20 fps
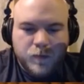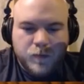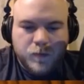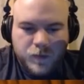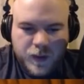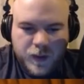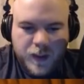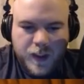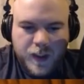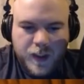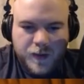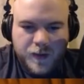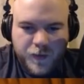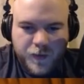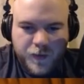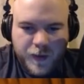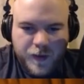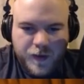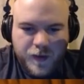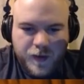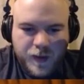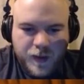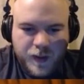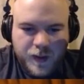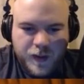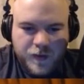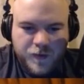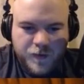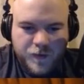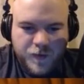Okay, sweet. He didn't
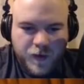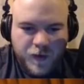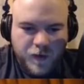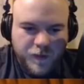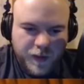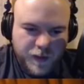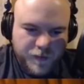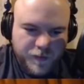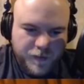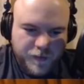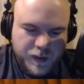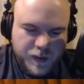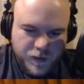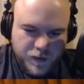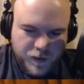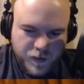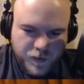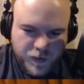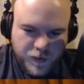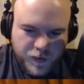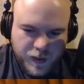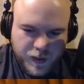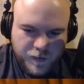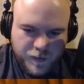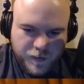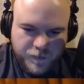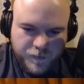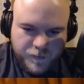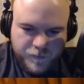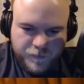get to evolve. Eevee's still going
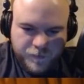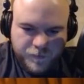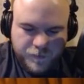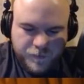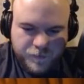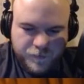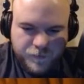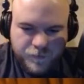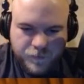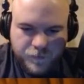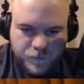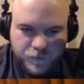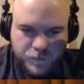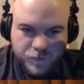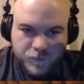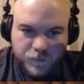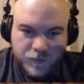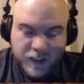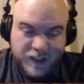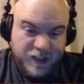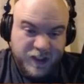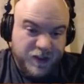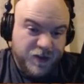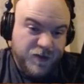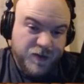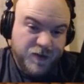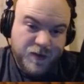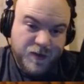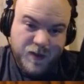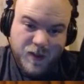down, unless he
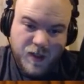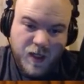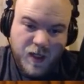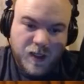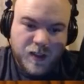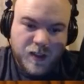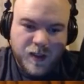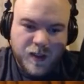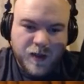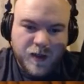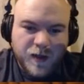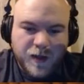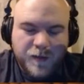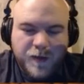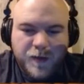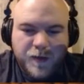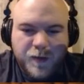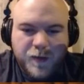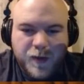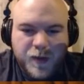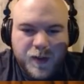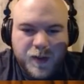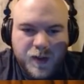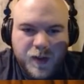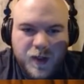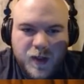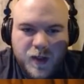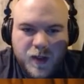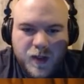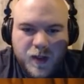chooses not to hit Eevee, which,
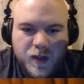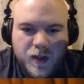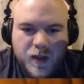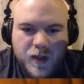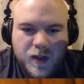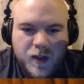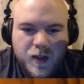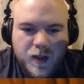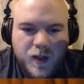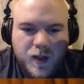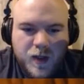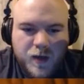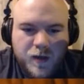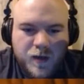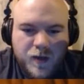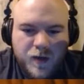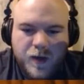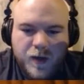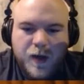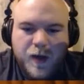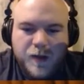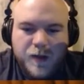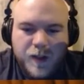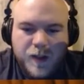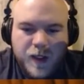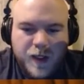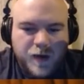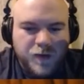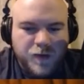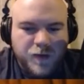okay, I'll
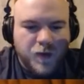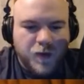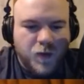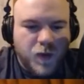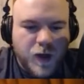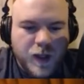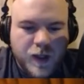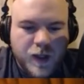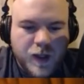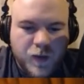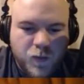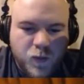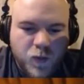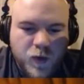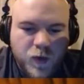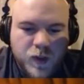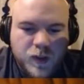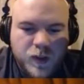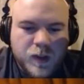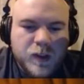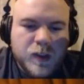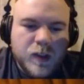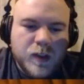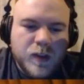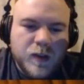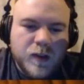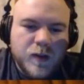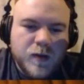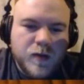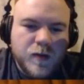say I don't know why he wouldn't.
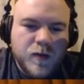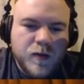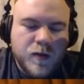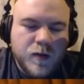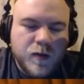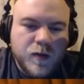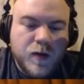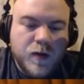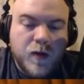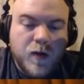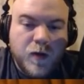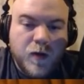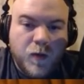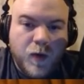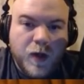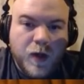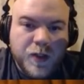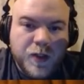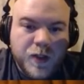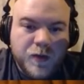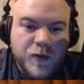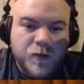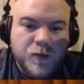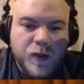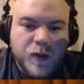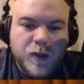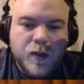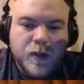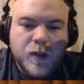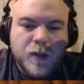Why she
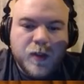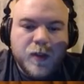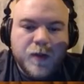wouldn't.